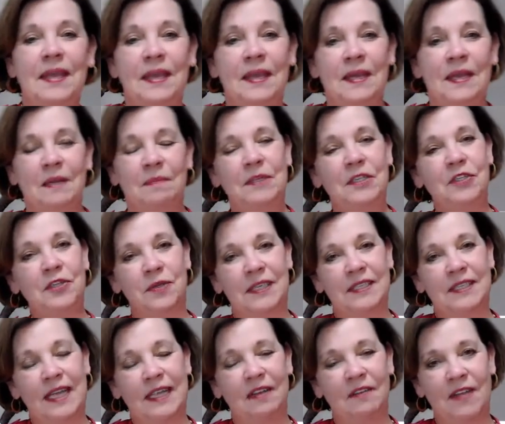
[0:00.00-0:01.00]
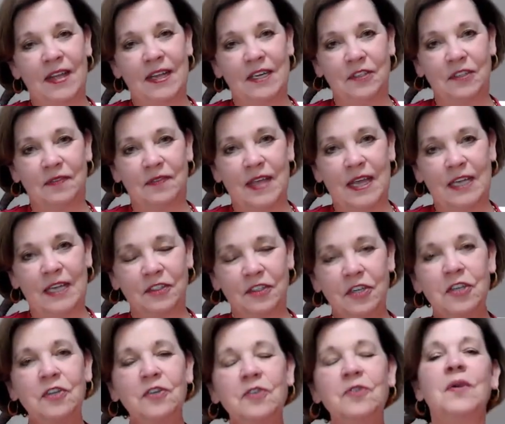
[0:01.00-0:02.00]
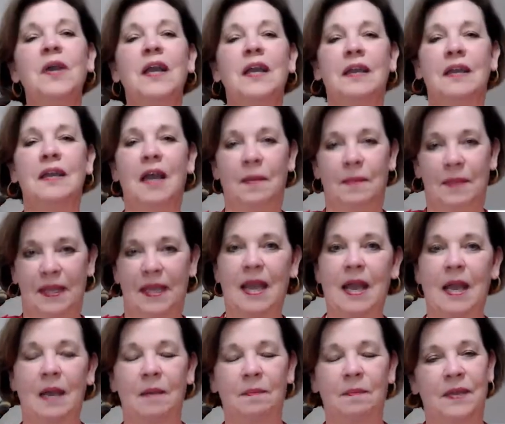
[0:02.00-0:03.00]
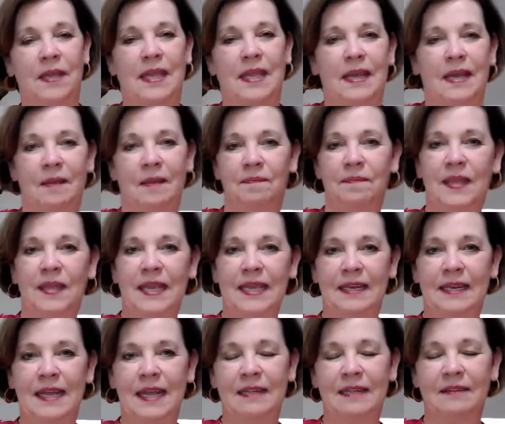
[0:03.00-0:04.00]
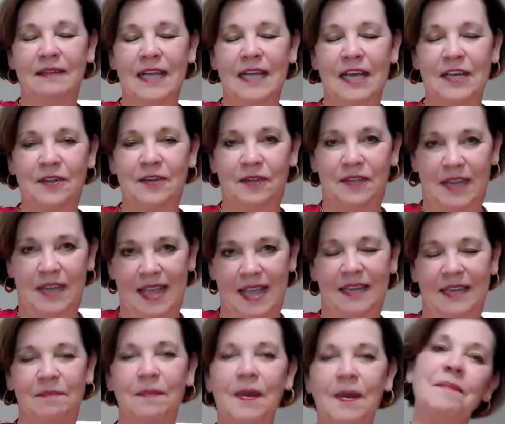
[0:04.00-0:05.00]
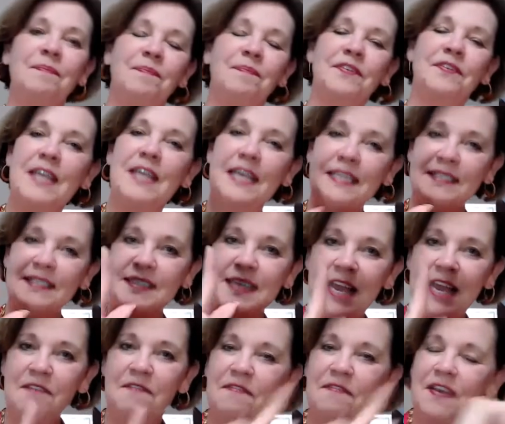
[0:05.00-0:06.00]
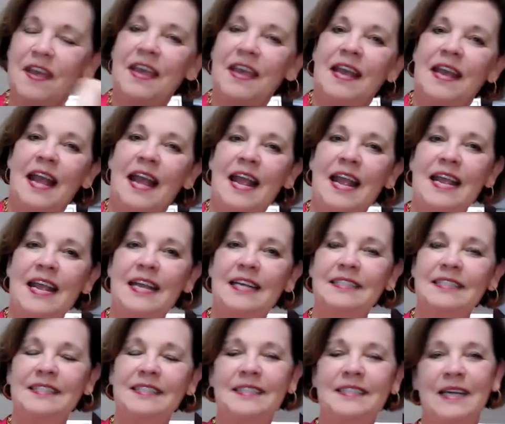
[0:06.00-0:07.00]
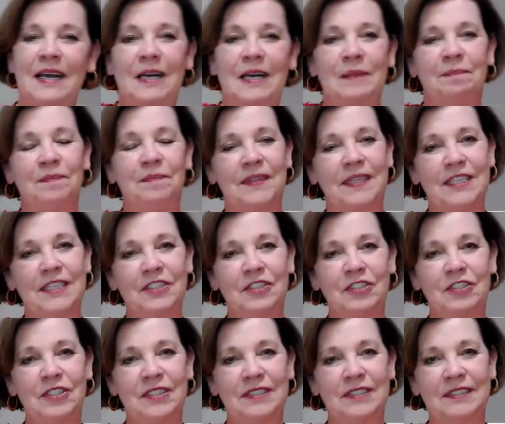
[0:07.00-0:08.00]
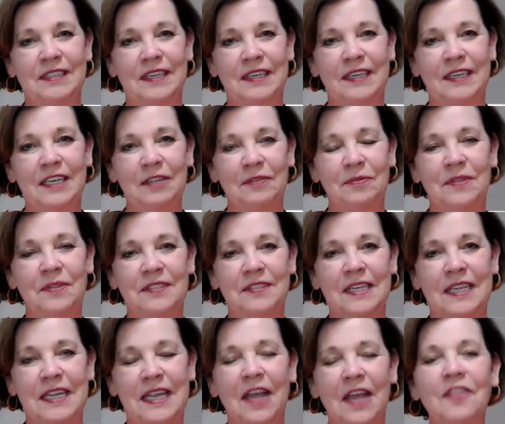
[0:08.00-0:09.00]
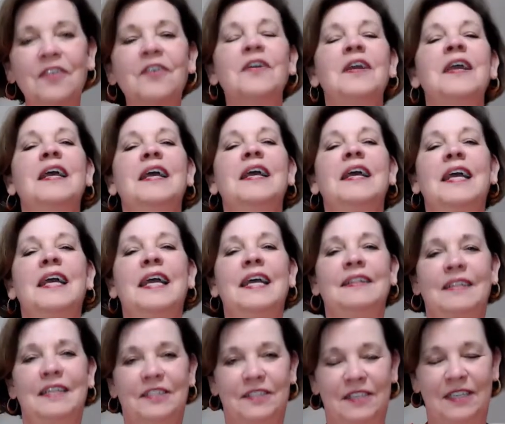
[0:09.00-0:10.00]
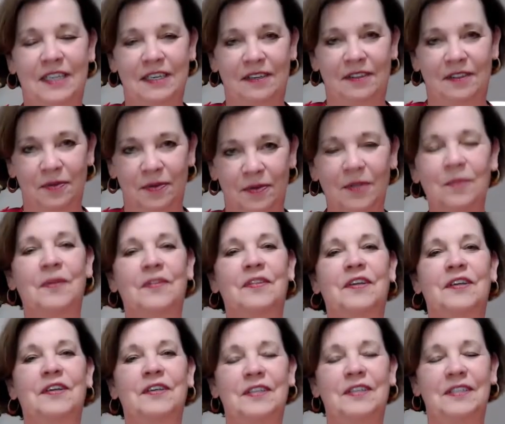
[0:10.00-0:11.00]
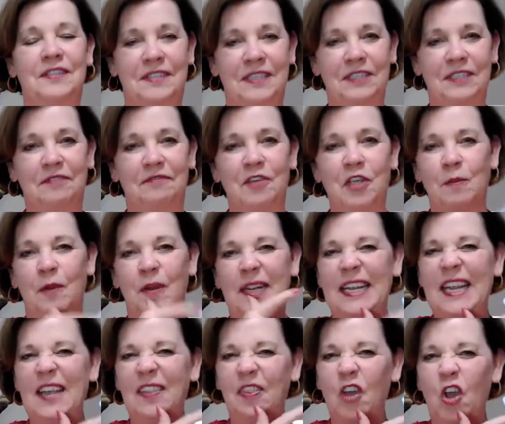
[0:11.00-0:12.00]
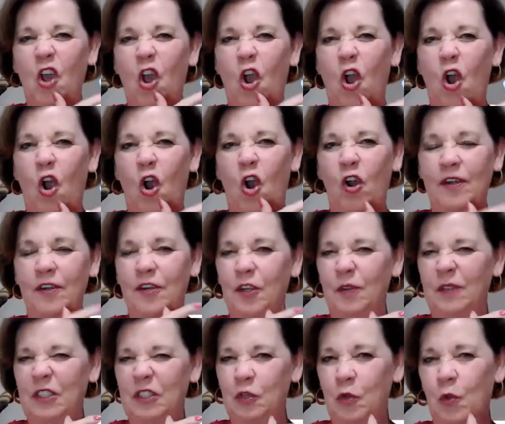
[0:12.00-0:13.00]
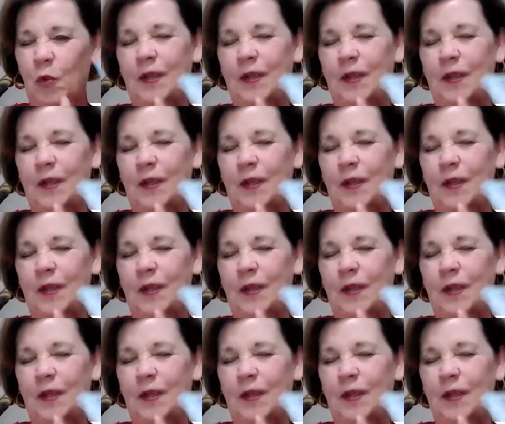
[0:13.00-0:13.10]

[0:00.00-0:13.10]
be sure to take advantage of that too, coming up in a later date. But stay safe. And let's just get through this together, and let's get through it with a good sense of humor and get the card. You'll enjoy